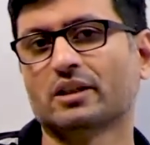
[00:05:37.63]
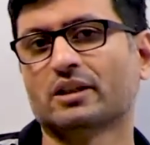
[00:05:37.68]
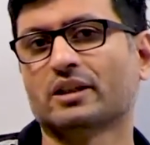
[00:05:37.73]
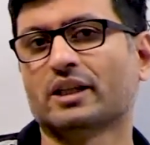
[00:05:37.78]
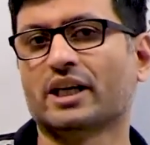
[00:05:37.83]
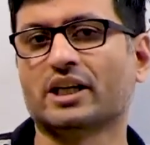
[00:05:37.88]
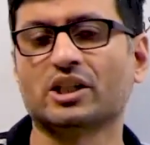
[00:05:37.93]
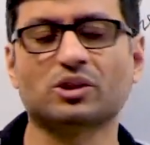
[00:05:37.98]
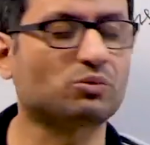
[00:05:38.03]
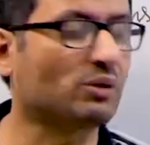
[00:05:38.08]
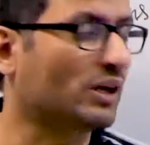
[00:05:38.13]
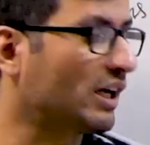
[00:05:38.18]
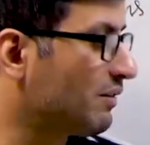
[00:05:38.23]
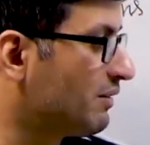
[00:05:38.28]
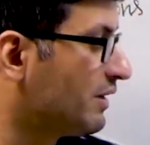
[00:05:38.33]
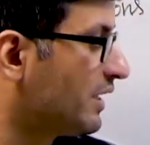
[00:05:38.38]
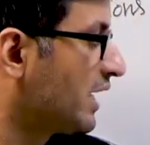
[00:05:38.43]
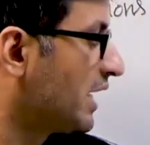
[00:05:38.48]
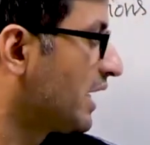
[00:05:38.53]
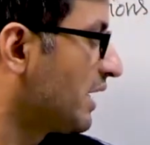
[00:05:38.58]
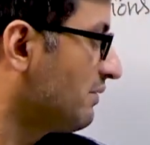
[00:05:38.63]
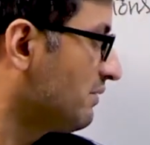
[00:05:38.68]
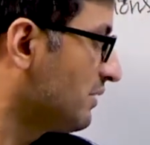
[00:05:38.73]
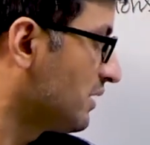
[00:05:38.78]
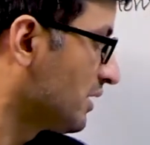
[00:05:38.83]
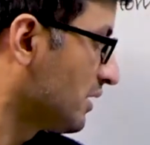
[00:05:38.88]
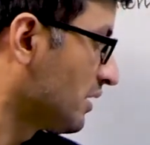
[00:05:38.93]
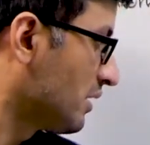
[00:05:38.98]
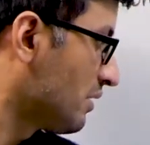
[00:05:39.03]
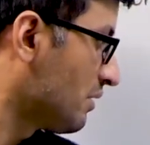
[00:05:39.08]
That is why we have
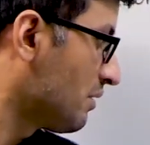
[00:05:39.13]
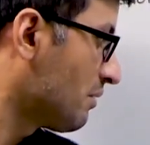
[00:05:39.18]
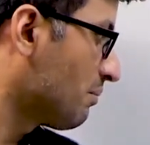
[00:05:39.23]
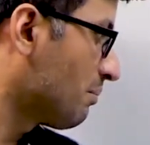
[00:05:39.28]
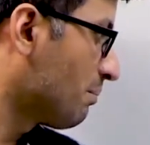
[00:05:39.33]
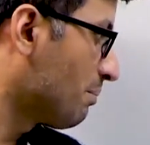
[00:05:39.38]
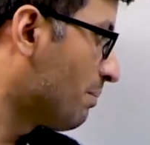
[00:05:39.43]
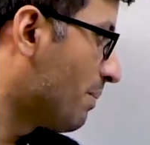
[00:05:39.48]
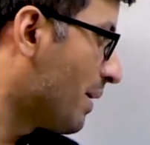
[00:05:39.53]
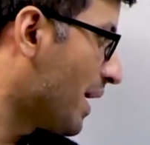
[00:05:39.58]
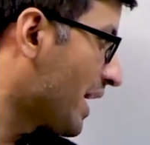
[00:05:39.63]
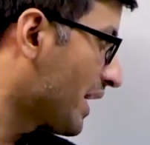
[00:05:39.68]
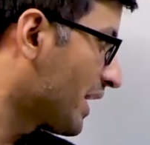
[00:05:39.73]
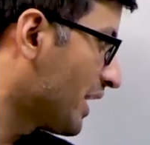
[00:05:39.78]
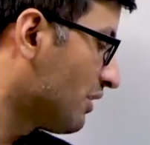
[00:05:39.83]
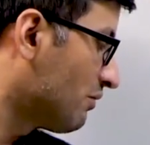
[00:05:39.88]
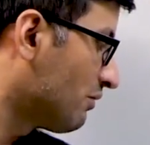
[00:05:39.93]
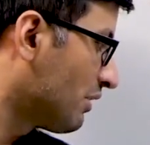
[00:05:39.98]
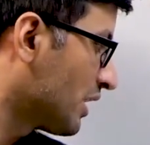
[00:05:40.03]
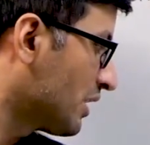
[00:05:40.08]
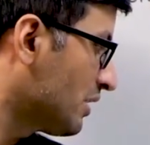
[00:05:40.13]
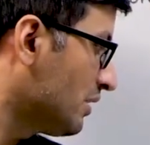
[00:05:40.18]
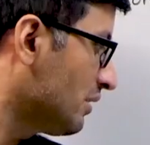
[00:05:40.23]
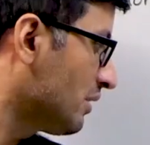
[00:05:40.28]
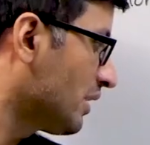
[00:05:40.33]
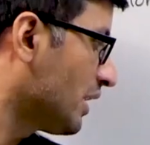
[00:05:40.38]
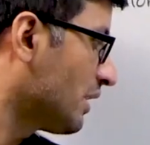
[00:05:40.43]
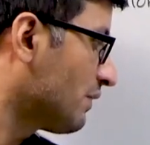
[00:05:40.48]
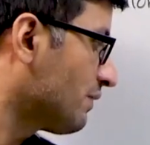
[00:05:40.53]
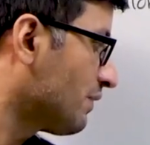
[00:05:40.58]
back in
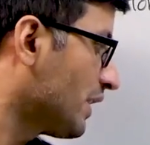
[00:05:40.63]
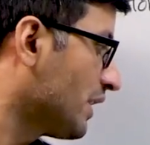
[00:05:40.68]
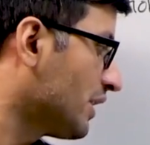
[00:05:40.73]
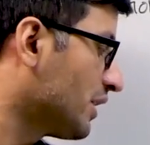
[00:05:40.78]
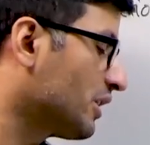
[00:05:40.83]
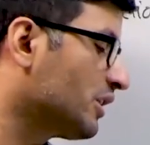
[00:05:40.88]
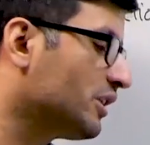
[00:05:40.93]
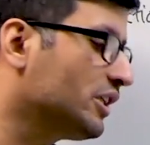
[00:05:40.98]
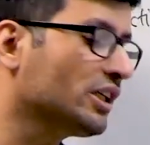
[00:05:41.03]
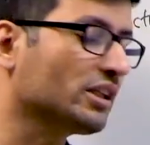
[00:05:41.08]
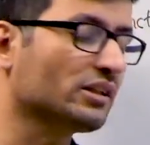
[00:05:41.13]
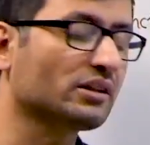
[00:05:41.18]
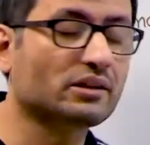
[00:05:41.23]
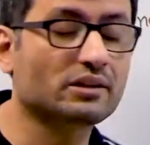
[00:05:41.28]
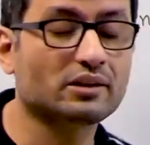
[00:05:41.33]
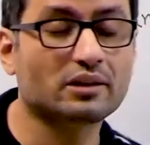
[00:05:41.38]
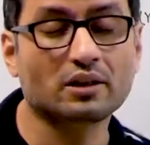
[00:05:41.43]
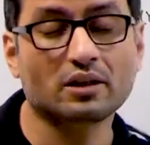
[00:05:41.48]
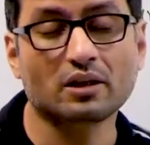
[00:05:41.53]
one and front in the other.